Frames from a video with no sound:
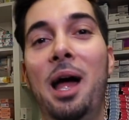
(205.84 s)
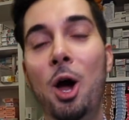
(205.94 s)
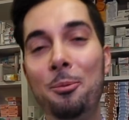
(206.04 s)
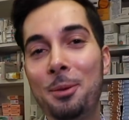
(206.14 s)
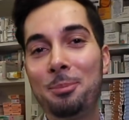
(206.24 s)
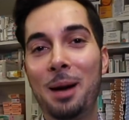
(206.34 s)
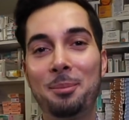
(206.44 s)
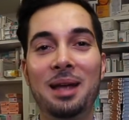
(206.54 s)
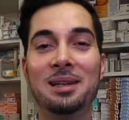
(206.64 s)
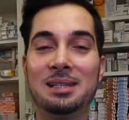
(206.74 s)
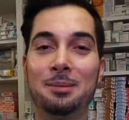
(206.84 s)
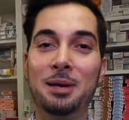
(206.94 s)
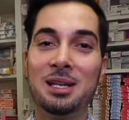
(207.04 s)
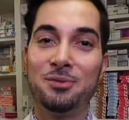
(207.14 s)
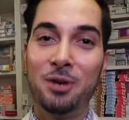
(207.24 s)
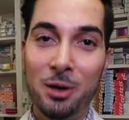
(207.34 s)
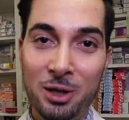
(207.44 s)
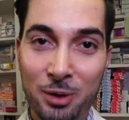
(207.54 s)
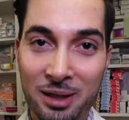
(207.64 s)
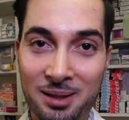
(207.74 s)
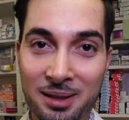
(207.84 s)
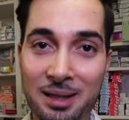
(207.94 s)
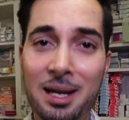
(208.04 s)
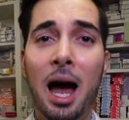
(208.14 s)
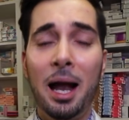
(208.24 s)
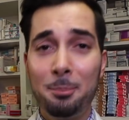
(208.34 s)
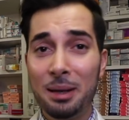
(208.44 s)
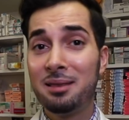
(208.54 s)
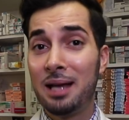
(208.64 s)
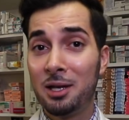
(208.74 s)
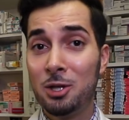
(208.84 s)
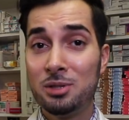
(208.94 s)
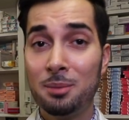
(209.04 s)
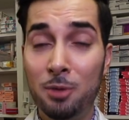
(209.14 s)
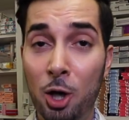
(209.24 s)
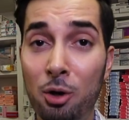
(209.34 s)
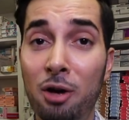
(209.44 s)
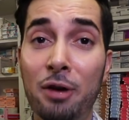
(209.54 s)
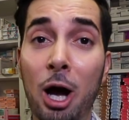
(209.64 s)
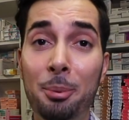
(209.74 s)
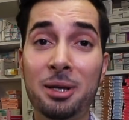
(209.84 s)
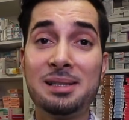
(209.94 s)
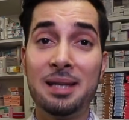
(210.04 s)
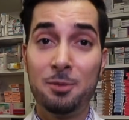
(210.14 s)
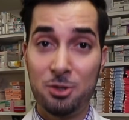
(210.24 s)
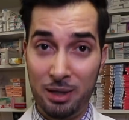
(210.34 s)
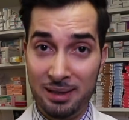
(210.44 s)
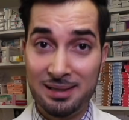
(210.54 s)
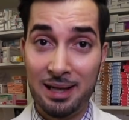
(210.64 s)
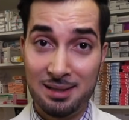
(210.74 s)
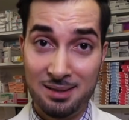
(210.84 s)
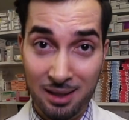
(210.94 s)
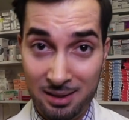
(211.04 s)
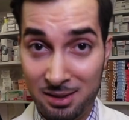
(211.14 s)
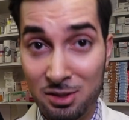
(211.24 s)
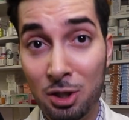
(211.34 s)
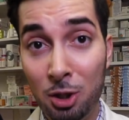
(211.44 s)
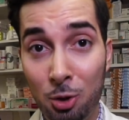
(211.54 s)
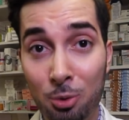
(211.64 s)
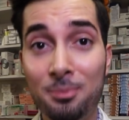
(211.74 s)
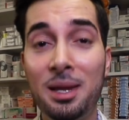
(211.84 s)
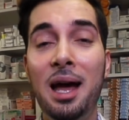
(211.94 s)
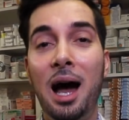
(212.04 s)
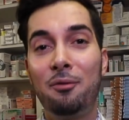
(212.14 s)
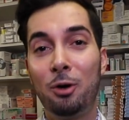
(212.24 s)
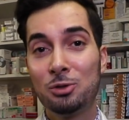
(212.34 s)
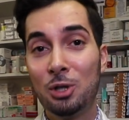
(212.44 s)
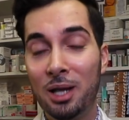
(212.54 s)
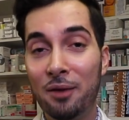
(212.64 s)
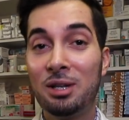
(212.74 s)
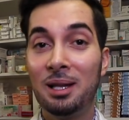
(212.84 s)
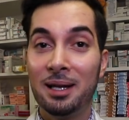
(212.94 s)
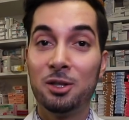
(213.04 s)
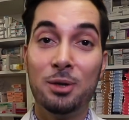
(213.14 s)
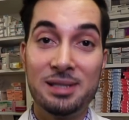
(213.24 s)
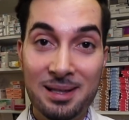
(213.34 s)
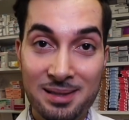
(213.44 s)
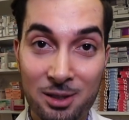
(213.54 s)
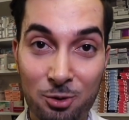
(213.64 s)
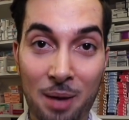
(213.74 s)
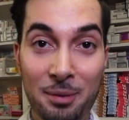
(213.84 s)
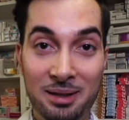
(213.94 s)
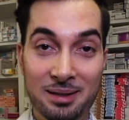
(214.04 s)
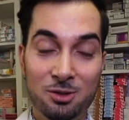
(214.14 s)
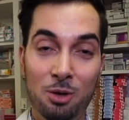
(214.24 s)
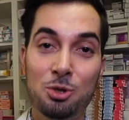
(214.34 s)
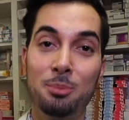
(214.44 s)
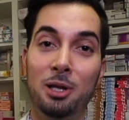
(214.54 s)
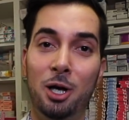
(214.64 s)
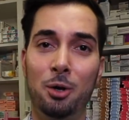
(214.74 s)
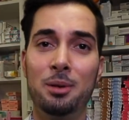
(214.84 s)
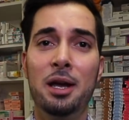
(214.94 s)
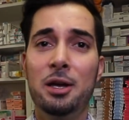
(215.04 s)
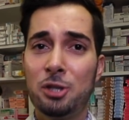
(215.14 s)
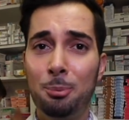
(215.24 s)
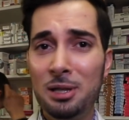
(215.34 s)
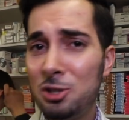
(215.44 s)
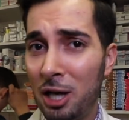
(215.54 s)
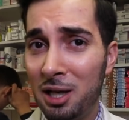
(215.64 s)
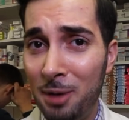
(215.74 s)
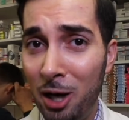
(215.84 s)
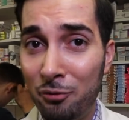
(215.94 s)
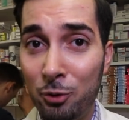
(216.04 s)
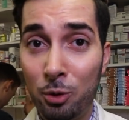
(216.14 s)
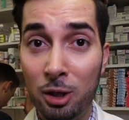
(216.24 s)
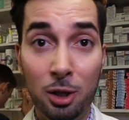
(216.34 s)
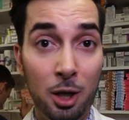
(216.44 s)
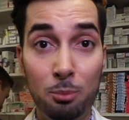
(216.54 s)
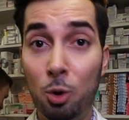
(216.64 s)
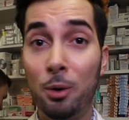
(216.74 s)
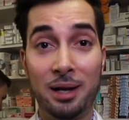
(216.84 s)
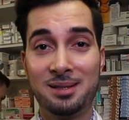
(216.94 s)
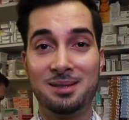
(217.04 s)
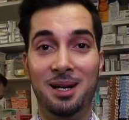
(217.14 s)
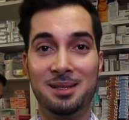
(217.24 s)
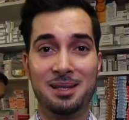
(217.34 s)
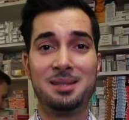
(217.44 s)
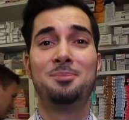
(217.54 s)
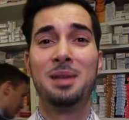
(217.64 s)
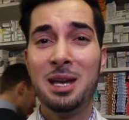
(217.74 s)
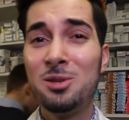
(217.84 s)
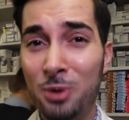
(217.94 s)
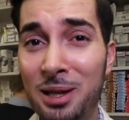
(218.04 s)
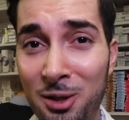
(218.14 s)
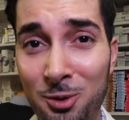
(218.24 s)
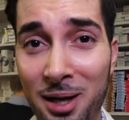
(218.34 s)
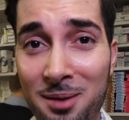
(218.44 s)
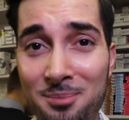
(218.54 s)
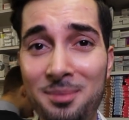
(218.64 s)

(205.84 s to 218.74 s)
I hope your back pain disappears very quickly, and a big thank you to Mo for helping us demonstrate these exercises to you. I've also left a link to his Instagram in the description below, so please check him out if you want to learn more exercises. He's really great.